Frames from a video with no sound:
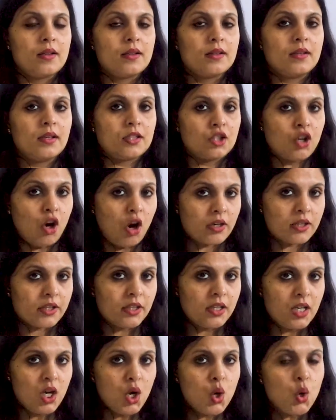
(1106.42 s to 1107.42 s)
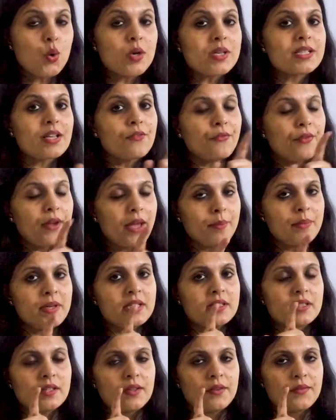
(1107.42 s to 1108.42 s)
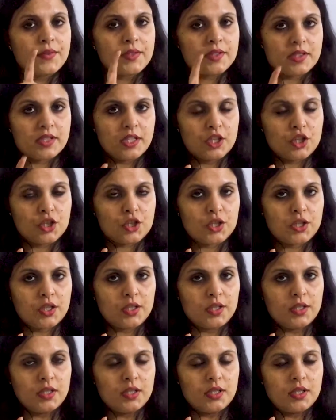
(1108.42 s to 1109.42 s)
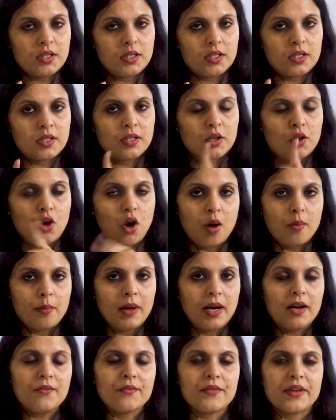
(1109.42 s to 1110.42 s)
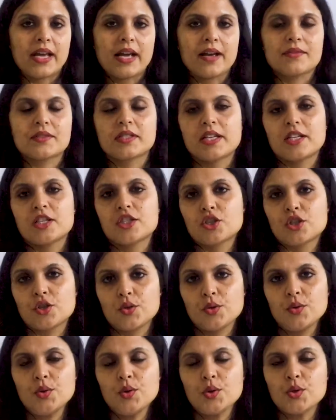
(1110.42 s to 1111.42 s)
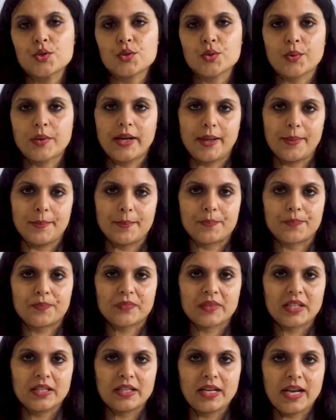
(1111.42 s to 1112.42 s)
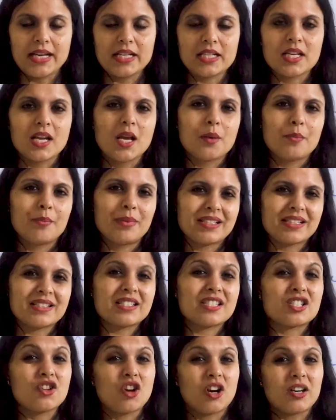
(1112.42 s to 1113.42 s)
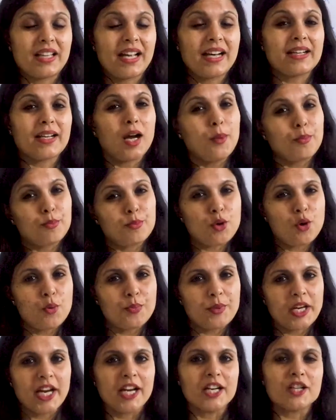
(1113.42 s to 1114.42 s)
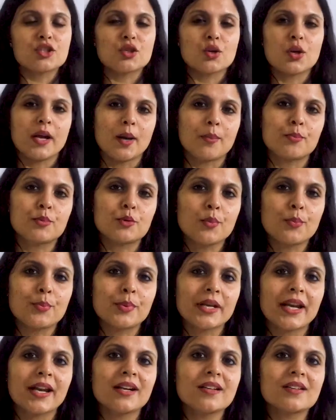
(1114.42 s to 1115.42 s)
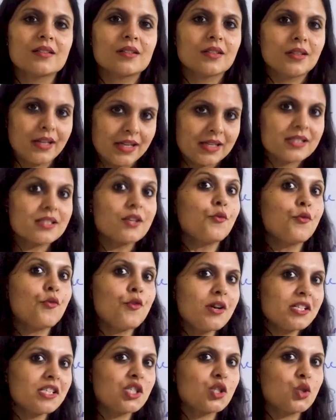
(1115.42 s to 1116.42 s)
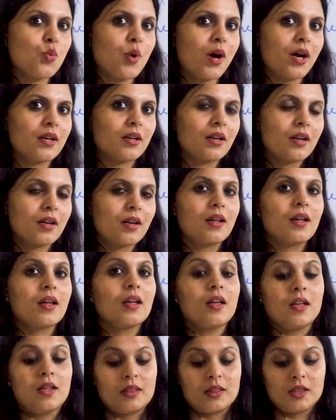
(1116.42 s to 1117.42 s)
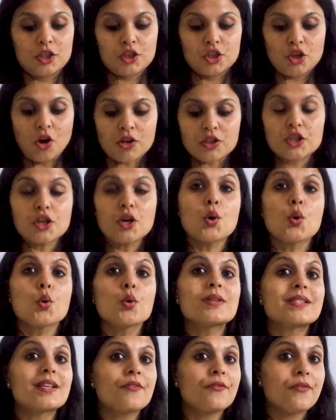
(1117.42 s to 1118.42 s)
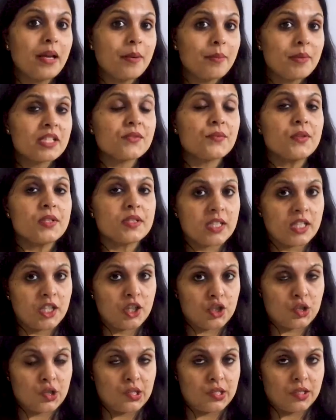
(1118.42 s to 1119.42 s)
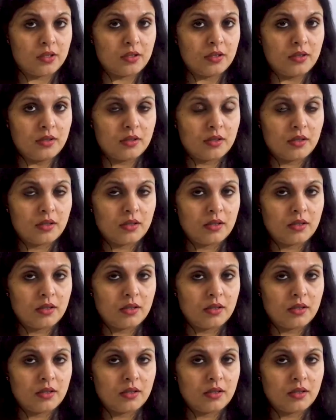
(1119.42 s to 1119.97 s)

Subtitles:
the doctor who is a famous physician, comma, we have sent you to him, right? But it's not that appropriate. So appropriate is the first one. The doctor who is a famous physician,